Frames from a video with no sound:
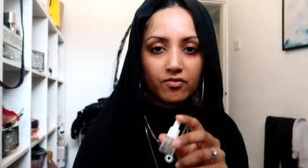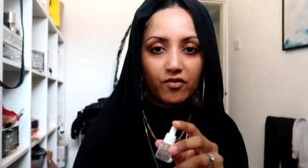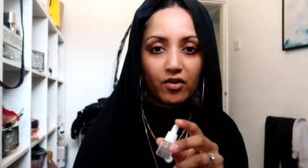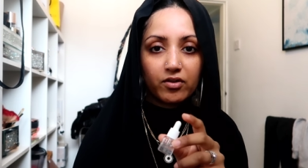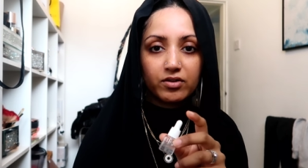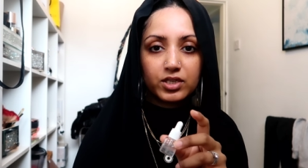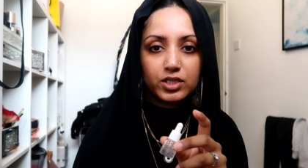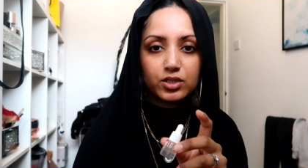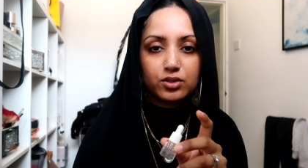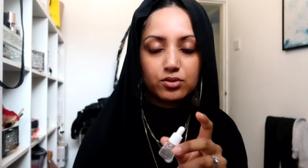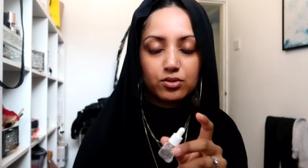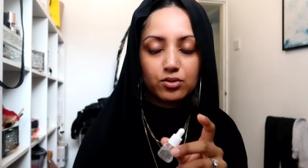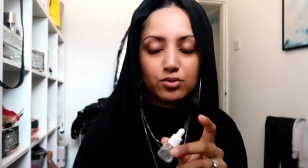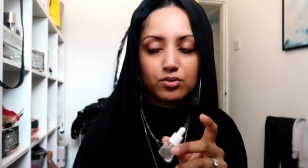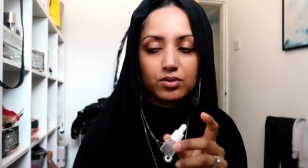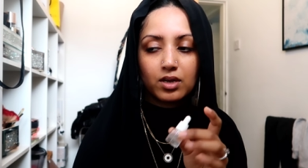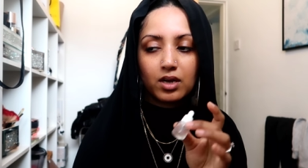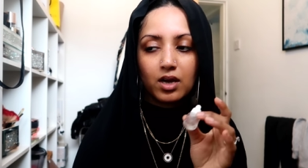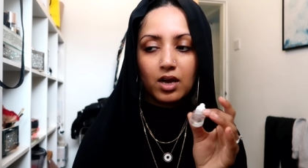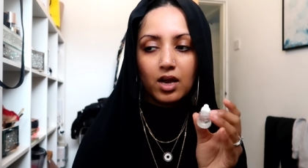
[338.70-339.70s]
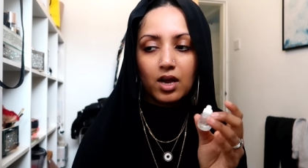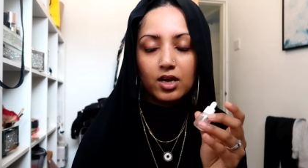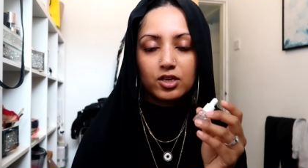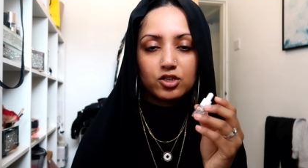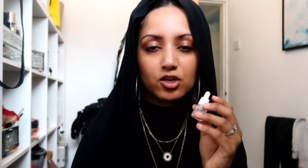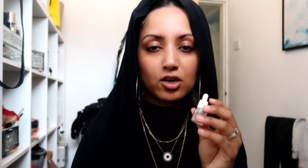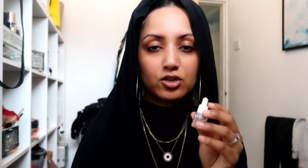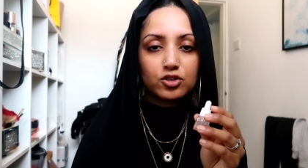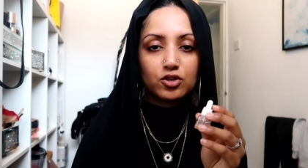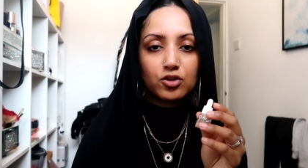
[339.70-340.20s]
very soon
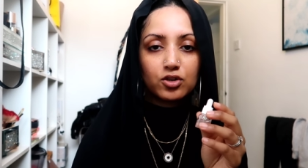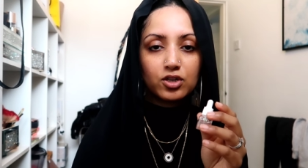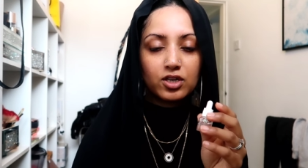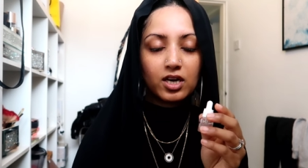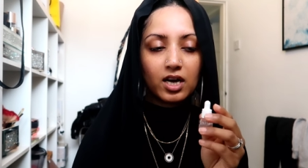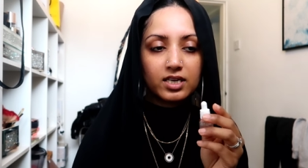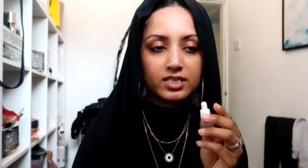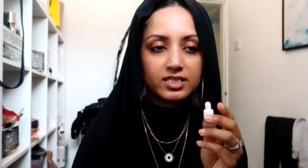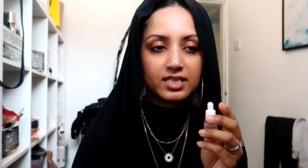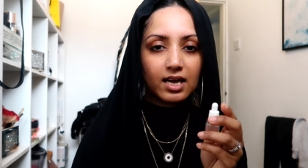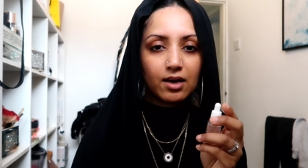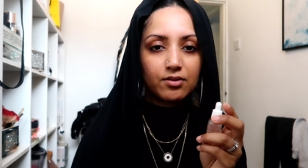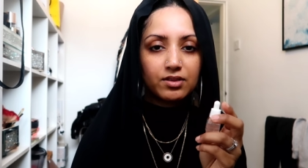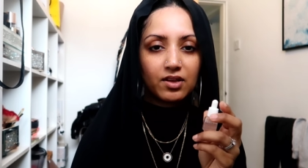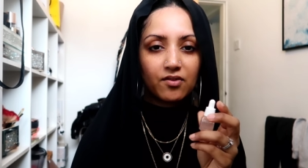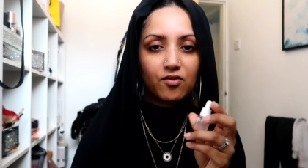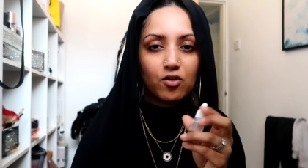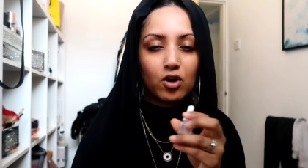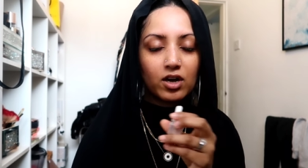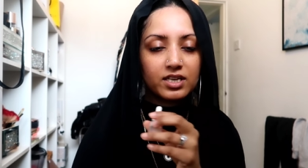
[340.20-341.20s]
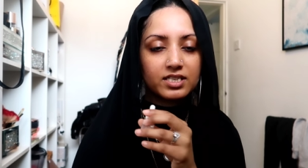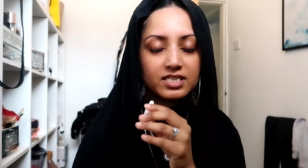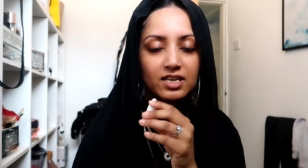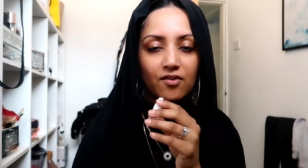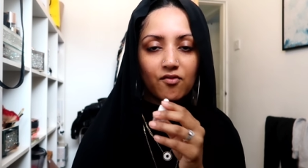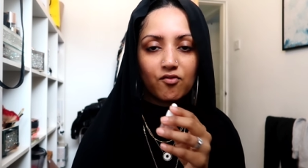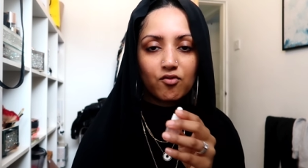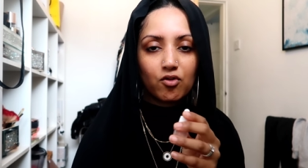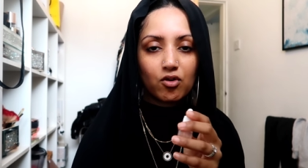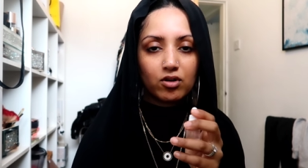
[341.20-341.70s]
so i'll show you guys that they've got a
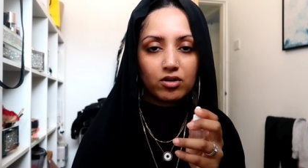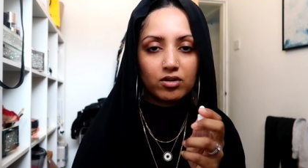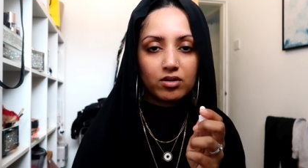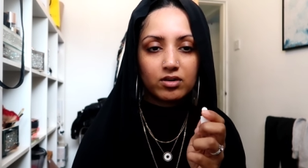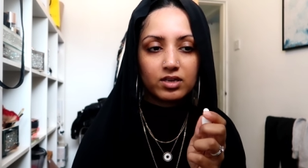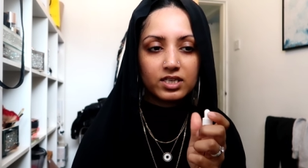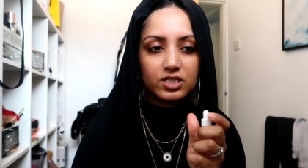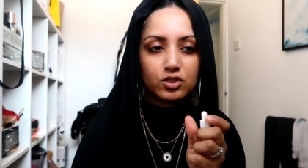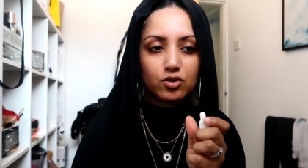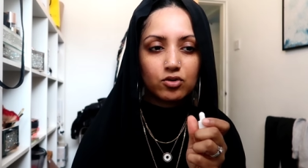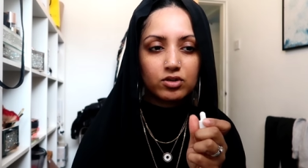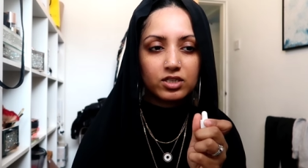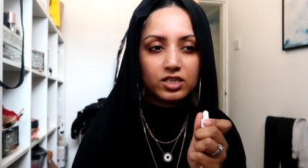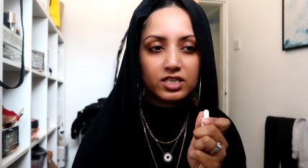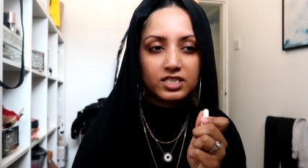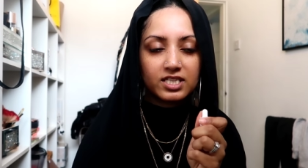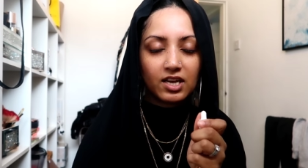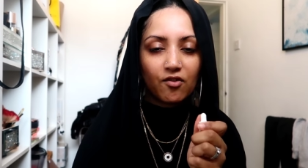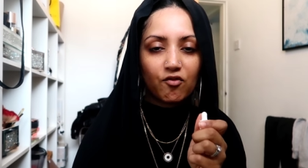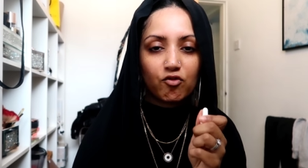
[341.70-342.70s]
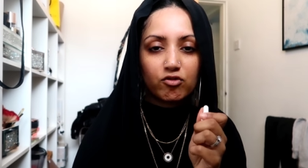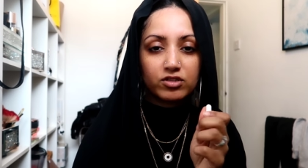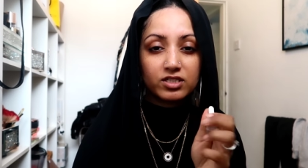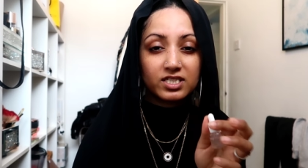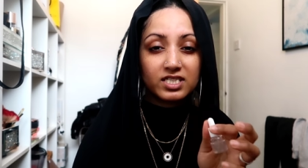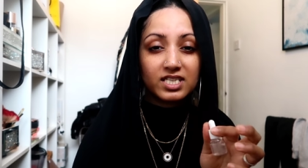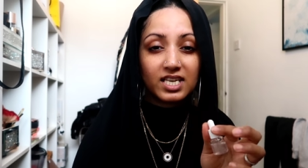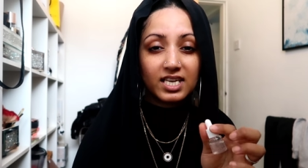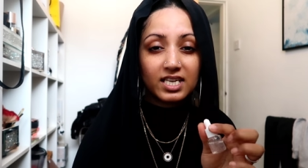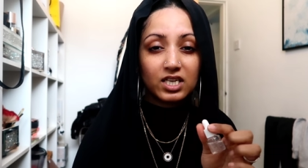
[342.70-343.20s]
saffron it's called the saffron
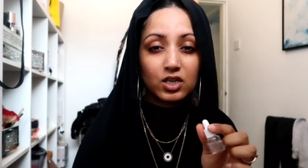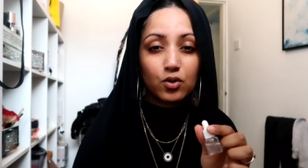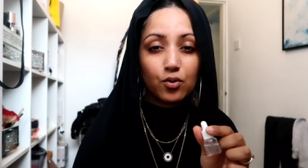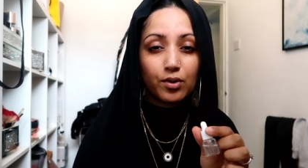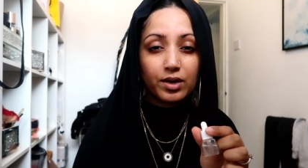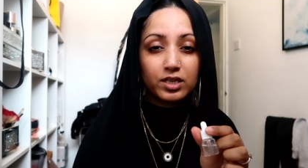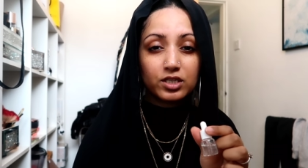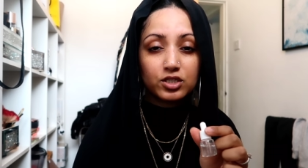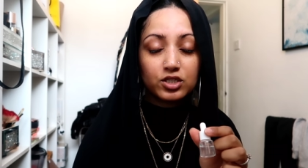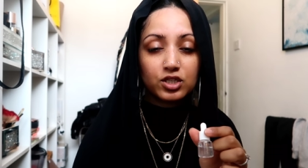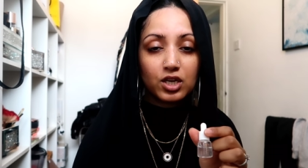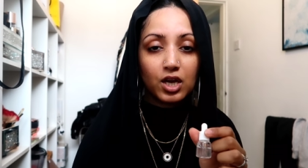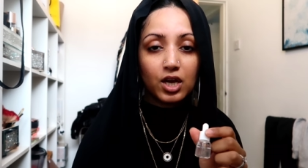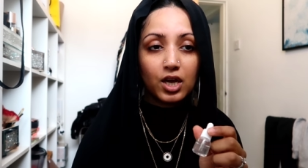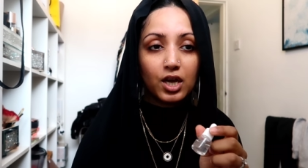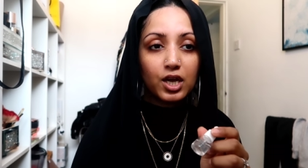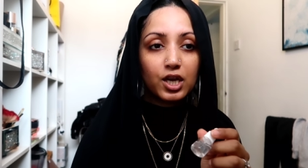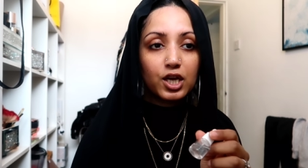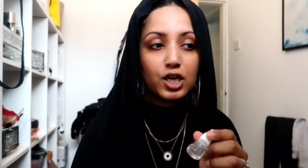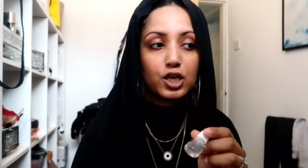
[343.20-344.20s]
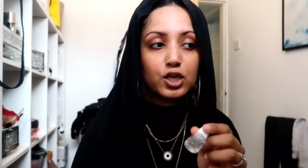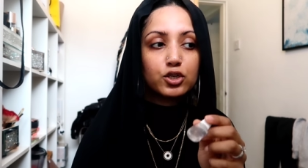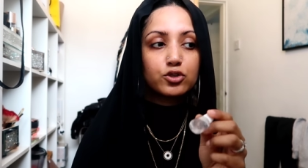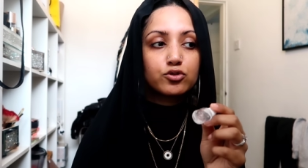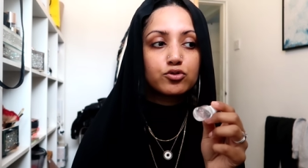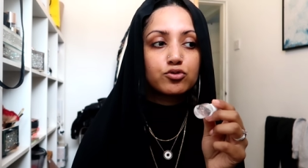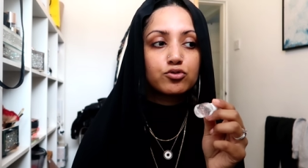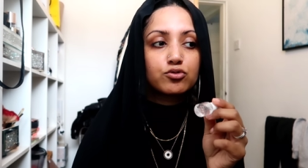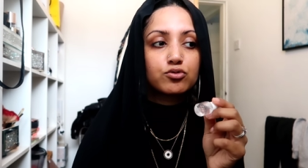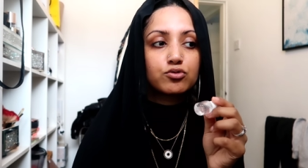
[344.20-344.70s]
skin quench it
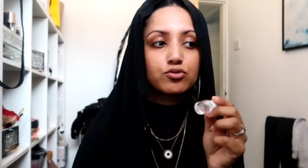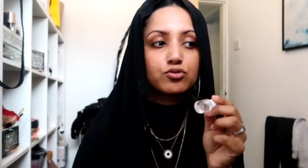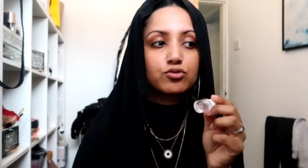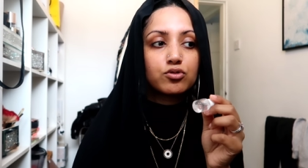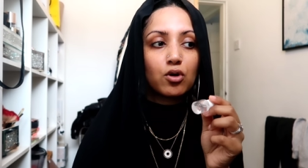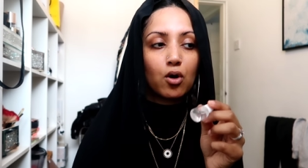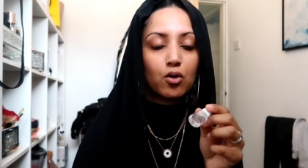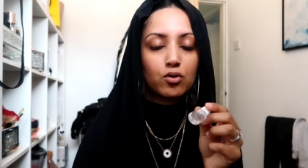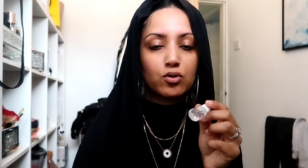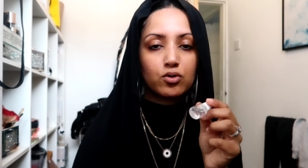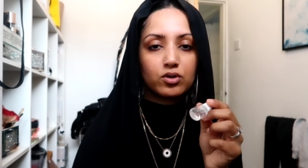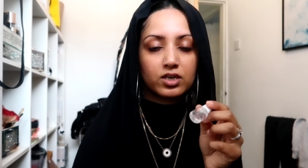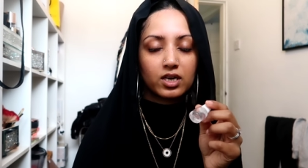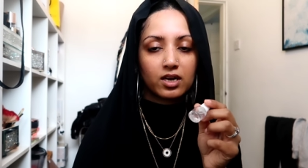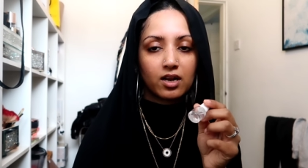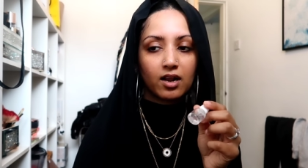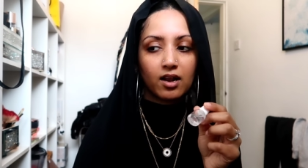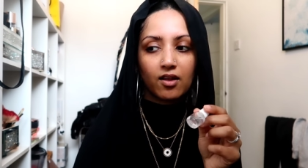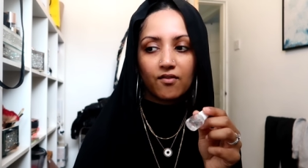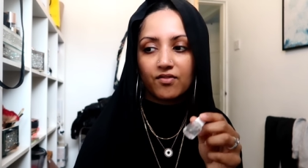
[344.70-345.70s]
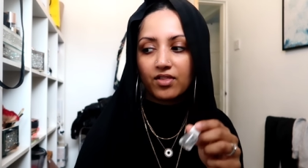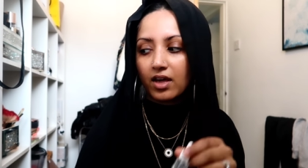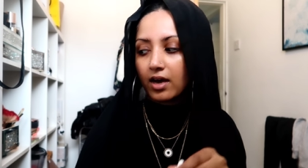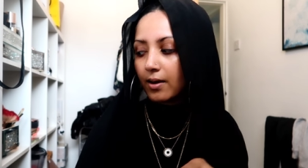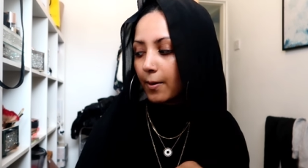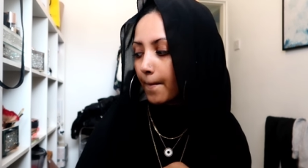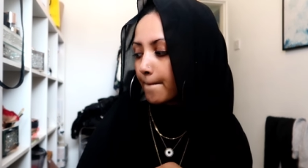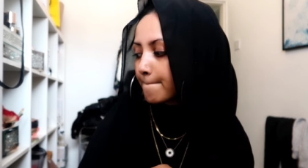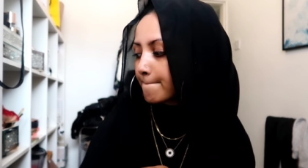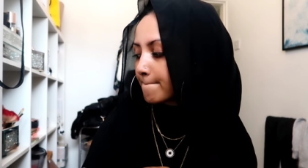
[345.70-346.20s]
is so good and i love
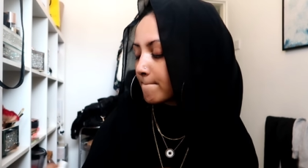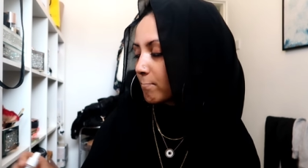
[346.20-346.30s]
that